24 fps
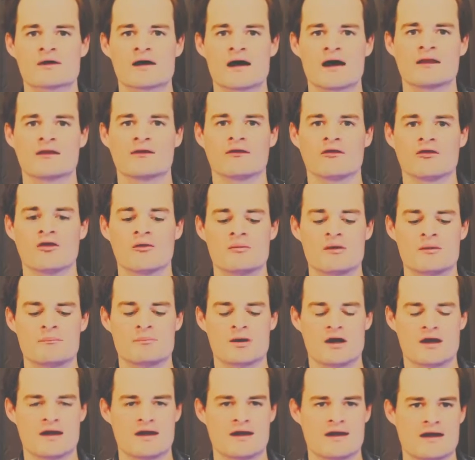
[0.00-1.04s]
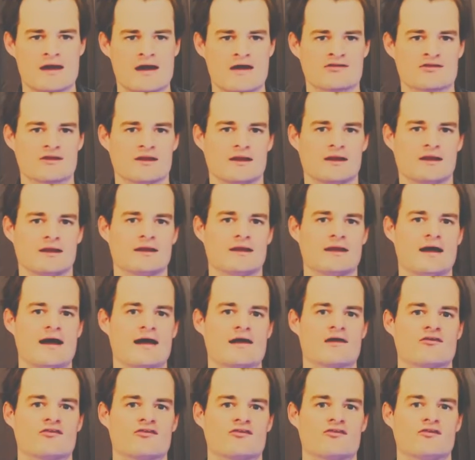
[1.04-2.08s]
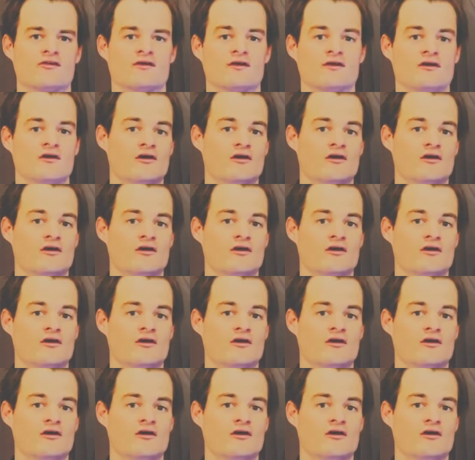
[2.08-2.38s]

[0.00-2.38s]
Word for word: out a little bit, but it has legs.